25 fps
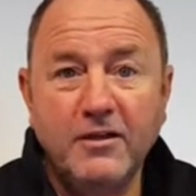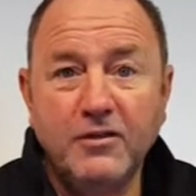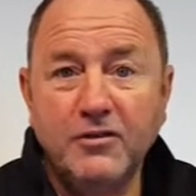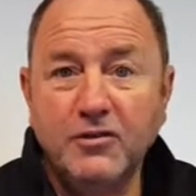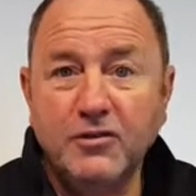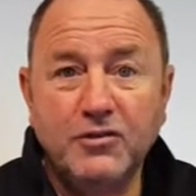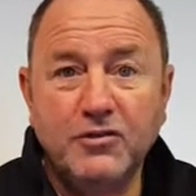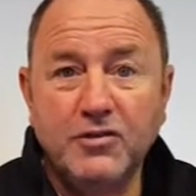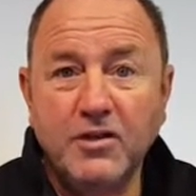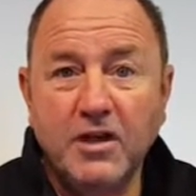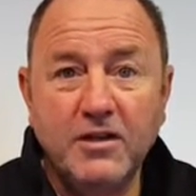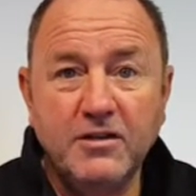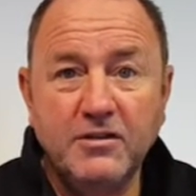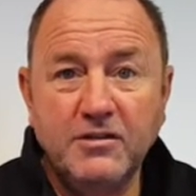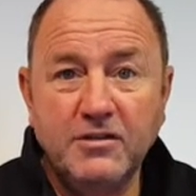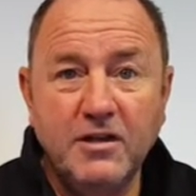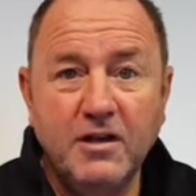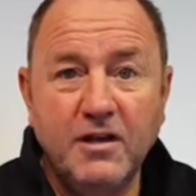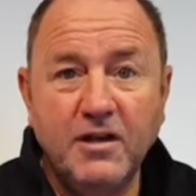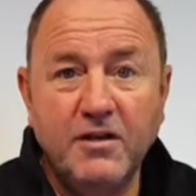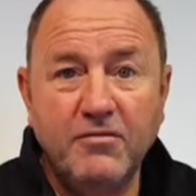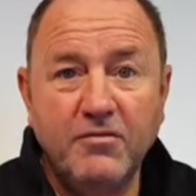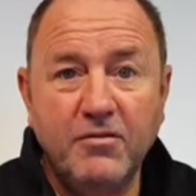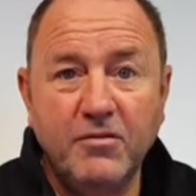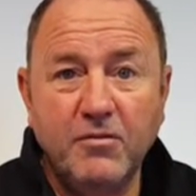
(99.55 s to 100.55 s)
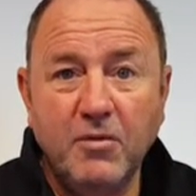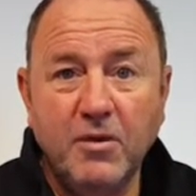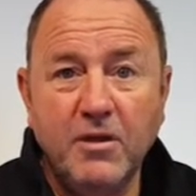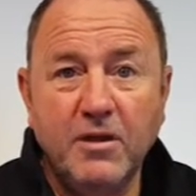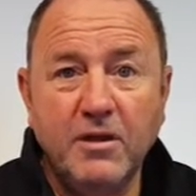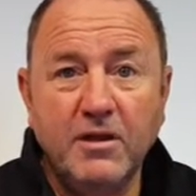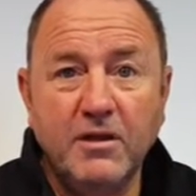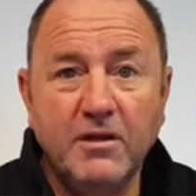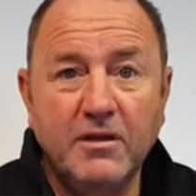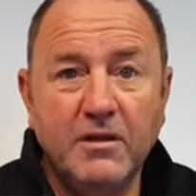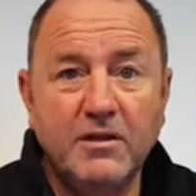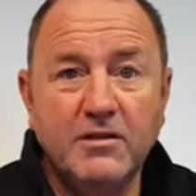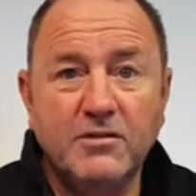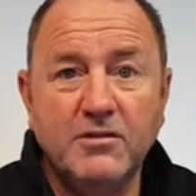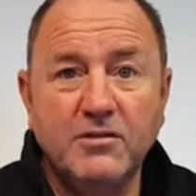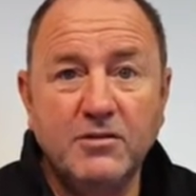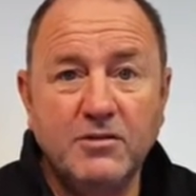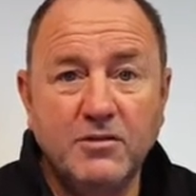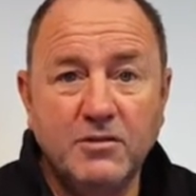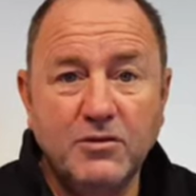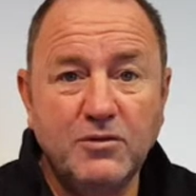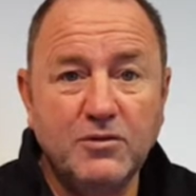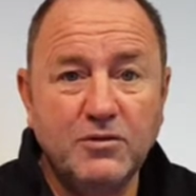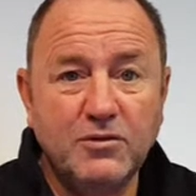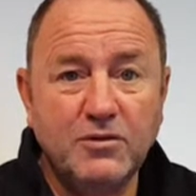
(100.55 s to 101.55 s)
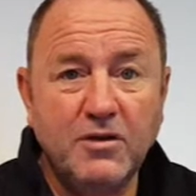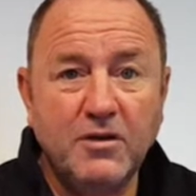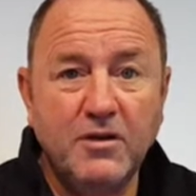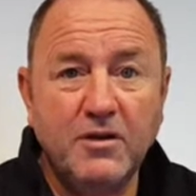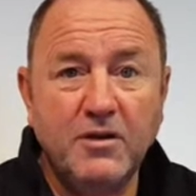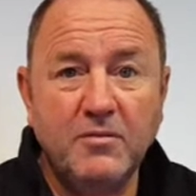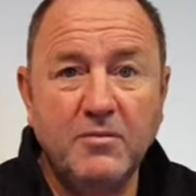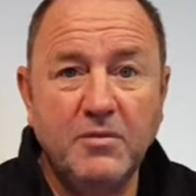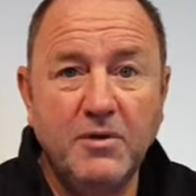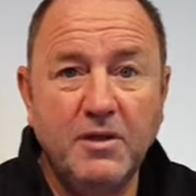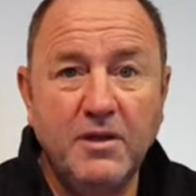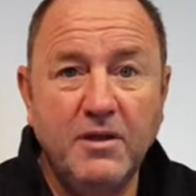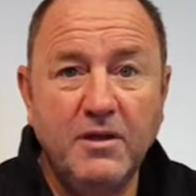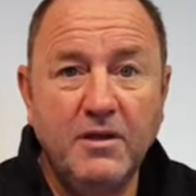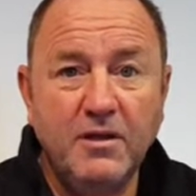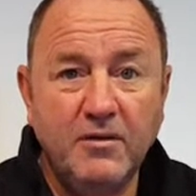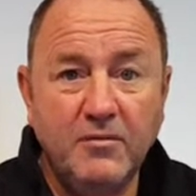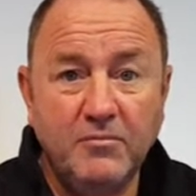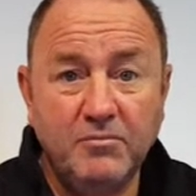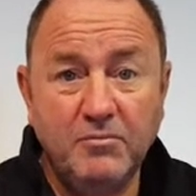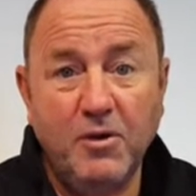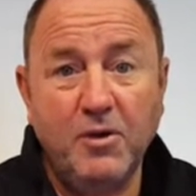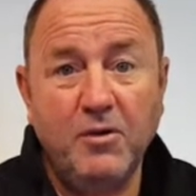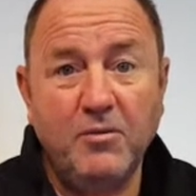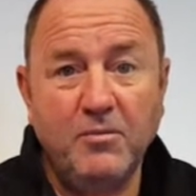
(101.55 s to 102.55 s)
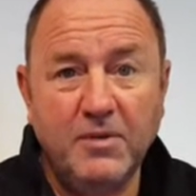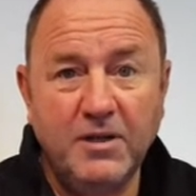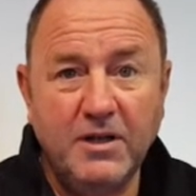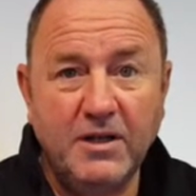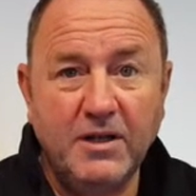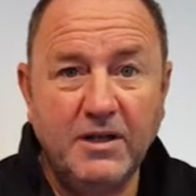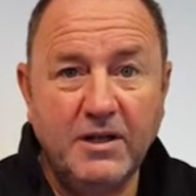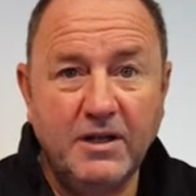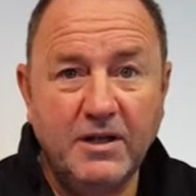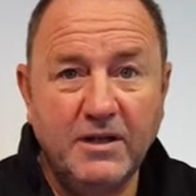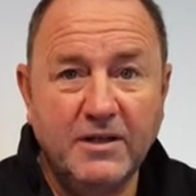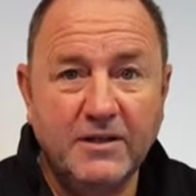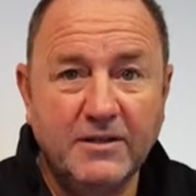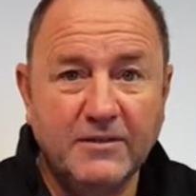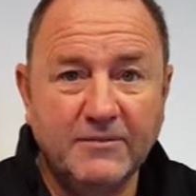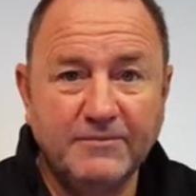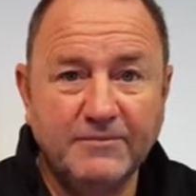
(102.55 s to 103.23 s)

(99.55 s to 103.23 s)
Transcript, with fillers: you're changing it every week, and that's a sure mm. sign to be bottom of the league